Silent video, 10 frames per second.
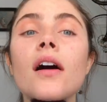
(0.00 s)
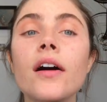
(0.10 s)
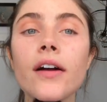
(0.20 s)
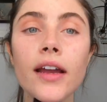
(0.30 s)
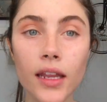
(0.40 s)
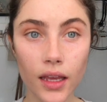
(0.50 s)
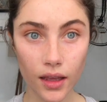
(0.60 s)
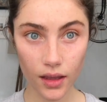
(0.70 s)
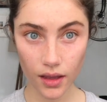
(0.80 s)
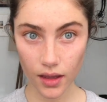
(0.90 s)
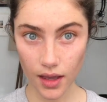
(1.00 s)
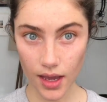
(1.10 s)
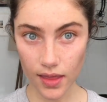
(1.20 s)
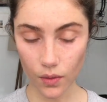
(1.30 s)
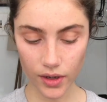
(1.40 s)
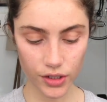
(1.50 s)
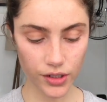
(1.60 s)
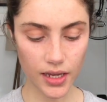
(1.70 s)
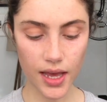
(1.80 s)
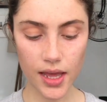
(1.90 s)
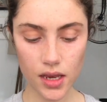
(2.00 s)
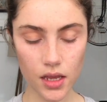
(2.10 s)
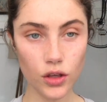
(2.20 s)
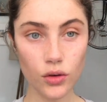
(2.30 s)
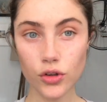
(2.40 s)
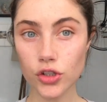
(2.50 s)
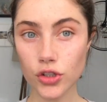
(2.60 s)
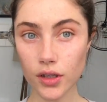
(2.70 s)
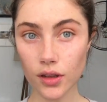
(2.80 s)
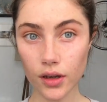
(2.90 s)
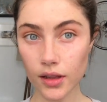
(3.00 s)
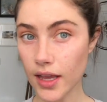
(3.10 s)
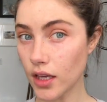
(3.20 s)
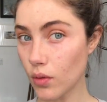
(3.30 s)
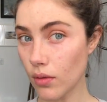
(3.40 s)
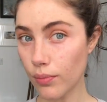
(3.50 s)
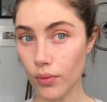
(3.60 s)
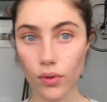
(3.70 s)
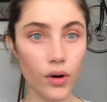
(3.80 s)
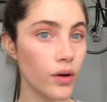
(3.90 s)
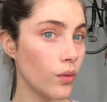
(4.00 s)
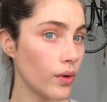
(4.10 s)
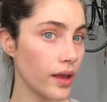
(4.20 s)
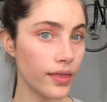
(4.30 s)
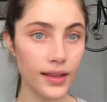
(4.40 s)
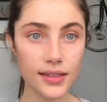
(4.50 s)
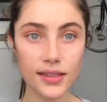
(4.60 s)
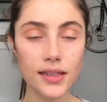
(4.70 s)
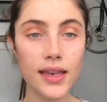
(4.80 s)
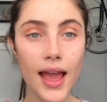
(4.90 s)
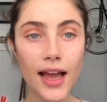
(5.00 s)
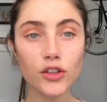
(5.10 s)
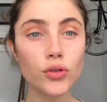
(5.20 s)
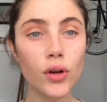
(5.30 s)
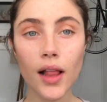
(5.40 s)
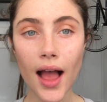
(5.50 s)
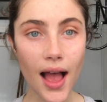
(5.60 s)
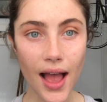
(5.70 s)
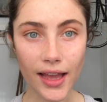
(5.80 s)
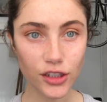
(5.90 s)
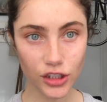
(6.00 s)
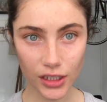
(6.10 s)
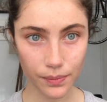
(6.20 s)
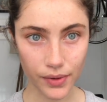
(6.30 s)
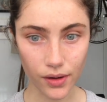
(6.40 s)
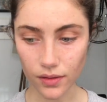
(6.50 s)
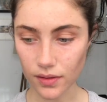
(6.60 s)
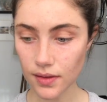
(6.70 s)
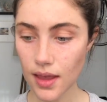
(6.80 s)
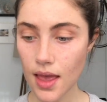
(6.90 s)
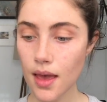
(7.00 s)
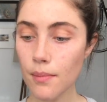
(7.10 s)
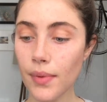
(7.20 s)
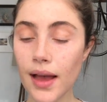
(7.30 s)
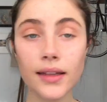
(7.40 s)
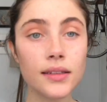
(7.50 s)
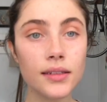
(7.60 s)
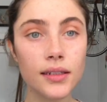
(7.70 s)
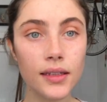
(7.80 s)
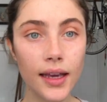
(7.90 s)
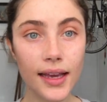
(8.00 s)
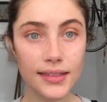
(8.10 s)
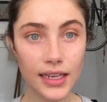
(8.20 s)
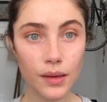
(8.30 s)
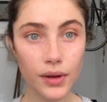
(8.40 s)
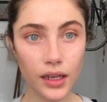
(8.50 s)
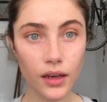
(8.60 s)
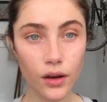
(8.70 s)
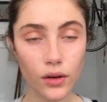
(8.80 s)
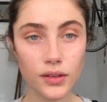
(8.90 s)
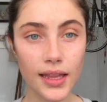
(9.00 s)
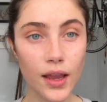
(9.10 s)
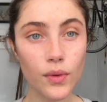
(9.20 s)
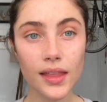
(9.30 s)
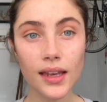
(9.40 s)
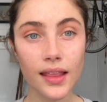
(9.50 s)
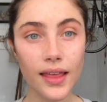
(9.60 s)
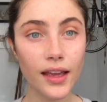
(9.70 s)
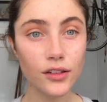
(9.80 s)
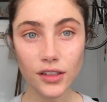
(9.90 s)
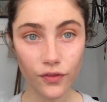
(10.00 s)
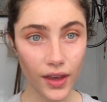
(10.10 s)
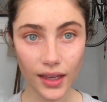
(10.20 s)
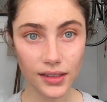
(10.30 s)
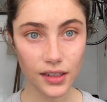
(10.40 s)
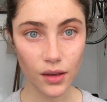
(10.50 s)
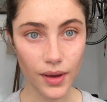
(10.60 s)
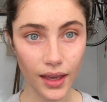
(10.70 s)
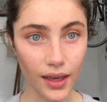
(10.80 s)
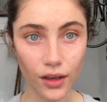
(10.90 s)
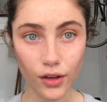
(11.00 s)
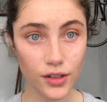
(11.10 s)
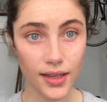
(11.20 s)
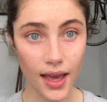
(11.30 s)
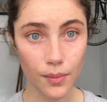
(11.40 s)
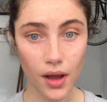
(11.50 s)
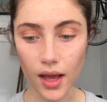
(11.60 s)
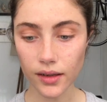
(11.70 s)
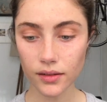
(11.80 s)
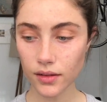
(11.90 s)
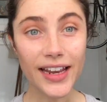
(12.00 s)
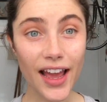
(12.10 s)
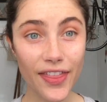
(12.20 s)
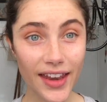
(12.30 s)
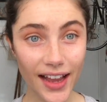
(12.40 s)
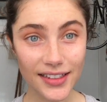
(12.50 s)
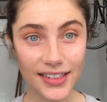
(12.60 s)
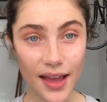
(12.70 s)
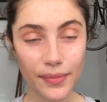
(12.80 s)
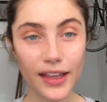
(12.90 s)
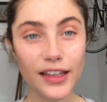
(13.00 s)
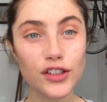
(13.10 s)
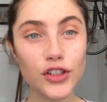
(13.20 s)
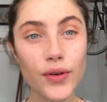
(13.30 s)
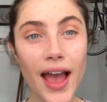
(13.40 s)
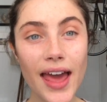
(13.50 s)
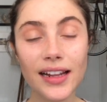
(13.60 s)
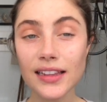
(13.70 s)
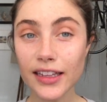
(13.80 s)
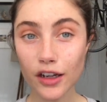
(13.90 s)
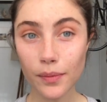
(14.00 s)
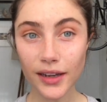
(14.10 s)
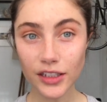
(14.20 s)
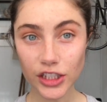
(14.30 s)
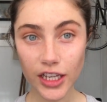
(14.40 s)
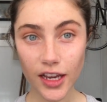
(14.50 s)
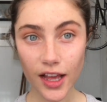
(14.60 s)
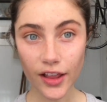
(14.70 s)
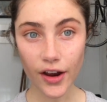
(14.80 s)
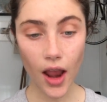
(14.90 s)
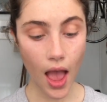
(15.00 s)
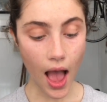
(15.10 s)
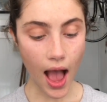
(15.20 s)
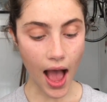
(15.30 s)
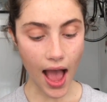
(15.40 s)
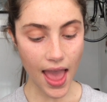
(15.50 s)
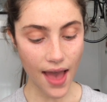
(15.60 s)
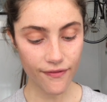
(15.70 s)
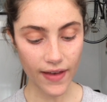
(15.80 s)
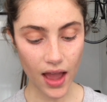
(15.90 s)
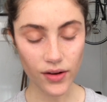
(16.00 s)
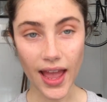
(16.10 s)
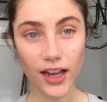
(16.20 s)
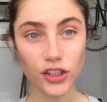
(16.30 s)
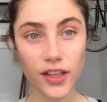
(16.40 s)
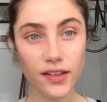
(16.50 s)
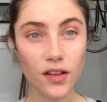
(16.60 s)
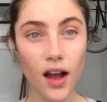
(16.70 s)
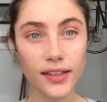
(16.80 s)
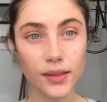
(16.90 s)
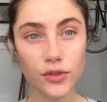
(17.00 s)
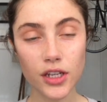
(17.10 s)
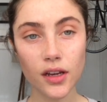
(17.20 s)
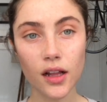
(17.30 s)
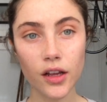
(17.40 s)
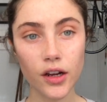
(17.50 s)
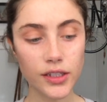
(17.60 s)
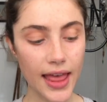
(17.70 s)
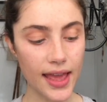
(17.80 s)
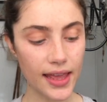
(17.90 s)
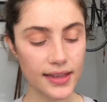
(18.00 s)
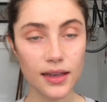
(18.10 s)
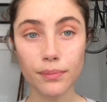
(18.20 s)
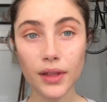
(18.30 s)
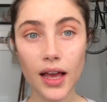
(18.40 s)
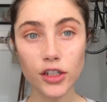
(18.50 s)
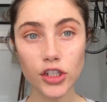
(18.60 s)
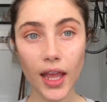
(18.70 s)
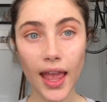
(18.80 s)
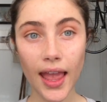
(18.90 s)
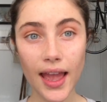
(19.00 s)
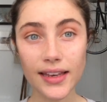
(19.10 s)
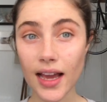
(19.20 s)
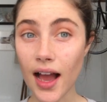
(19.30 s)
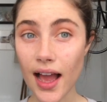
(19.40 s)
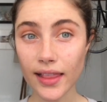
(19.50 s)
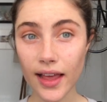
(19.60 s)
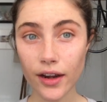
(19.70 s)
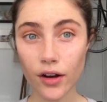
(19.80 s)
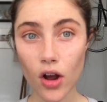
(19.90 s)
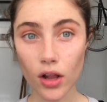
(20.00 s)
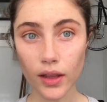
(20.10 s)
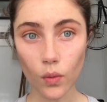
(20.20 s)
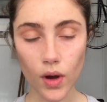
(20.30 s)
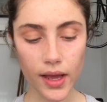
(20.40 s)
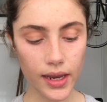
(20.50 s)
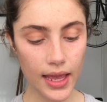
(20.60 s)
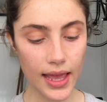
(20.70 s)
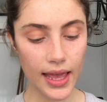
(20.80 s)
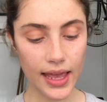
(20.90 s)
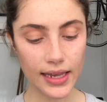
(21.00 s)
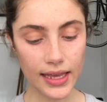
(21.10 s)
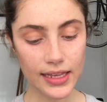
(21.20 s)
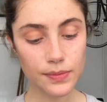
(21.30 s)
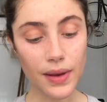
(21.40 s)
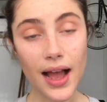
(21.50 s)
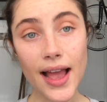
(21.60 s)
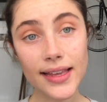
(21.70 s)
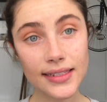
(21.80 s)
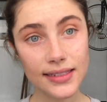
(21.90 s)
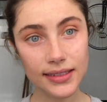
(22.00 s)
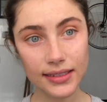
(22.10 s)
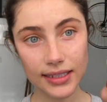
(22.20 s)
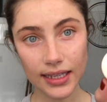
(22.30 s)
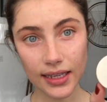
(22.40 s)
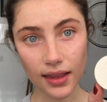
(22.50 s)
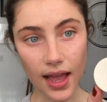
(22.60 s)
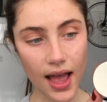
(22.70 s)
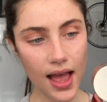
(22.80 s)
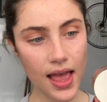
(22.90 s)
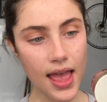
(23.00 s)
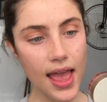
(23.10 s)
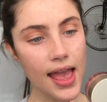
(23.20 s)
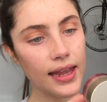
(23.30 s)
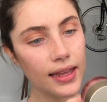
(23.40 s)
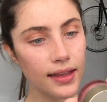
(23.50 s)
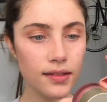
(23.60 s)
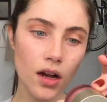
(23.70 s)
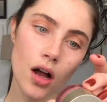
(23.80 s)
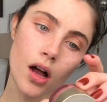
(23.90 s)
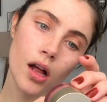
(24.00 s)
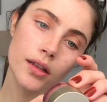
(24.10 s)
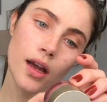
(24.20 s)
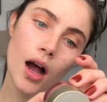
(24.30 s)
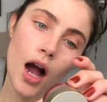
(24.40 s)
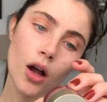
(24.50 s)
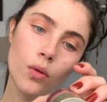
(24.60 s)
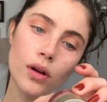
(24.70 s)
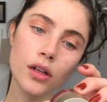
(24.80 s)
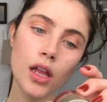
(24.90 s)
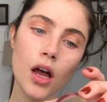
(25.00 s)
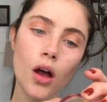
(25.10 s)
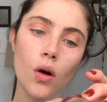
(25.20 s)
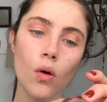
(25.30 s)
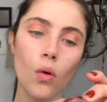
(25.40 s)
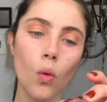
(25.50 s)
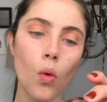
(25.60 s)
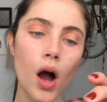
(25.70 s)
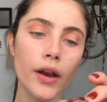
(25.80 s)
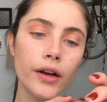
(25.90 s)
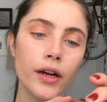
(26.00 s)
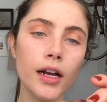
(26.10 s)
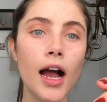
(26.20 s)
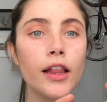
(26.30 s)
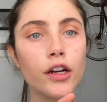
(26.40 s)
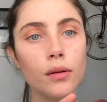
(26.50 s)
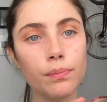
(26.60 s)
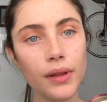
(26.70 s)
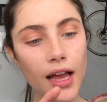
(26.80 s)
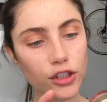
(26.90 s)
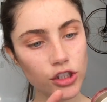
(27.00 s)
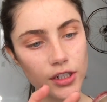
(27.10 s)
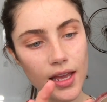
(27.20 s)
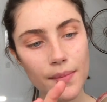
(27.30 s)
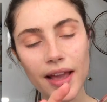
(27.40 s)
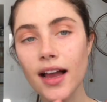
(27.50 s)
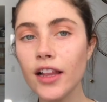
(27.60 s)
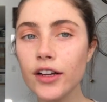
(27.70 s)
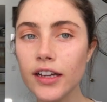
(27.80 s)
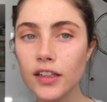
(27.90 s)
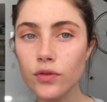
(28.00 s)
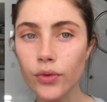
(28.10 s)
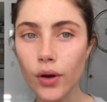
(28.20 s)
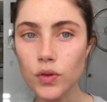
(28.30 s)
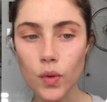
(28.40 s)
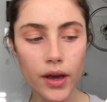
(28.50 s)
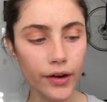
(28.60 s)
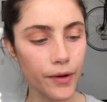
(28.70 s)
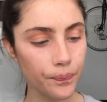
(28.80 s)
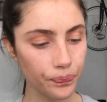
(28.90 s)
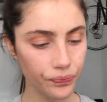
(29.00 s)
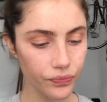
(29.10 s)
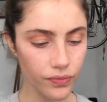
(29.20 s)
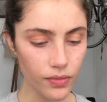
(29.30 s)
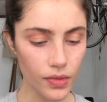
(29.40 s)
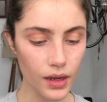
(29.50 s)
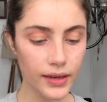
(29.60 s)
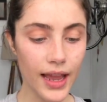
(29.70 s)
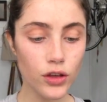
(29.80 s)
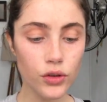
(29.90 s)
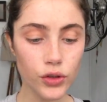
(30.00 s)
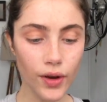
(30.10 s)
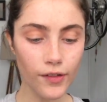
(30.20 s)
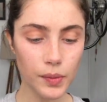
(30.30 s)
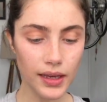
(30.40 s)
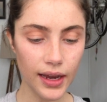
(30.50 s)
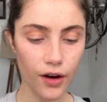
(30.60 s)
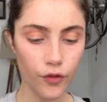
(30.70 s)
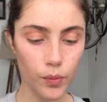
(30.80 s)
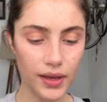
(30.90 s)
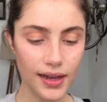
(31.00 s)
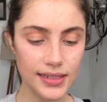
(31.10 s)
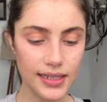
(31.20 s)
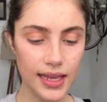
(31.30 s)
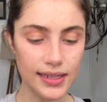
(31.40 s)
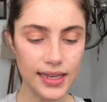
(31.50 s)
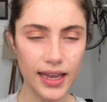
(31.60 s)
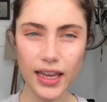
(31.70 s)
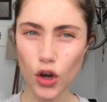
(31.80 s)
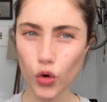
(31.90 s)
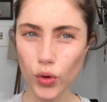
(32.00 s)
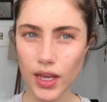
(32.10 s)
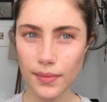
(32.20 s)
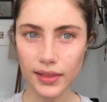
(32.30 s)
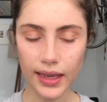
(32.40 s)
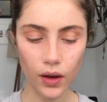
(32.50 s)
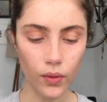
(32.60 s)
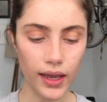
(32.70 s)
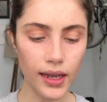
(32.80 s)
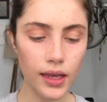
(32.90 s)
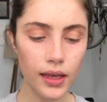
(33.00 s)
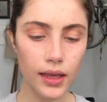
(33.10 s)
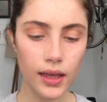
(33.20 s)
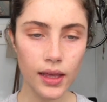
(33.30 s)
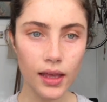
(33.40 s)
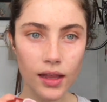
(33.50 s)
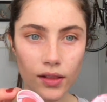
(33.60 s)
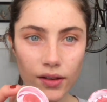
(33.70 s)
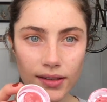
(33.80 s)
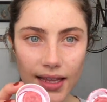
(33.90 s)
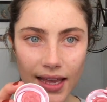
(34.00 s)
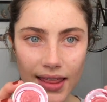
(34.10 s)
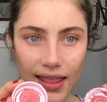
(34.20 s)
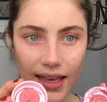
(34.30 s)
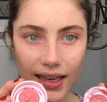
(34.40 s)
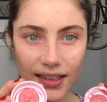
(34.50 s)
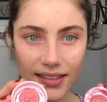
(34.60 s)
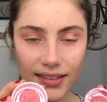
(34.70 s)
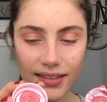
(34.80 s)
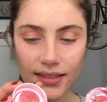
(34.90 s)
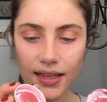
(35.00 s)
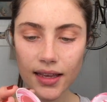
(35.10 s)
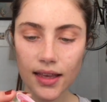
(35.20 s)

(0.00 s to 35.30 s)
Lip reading: Alrighty. And then once you're done, you should look like you were born with these natural high cheekbones. But as anybody knows, like with anything, just fake it till you make it. You can just add them on. Now the next step is to add a little bit of cheek color. I have found actually this awesome cheek color that is a blush and a highlighter all in one. It is by Stila and it is called Aqua Glow Watercolor Blush. And my color is Rose Water. Now you do have to be careful because it is a cream liquid. Looks like this.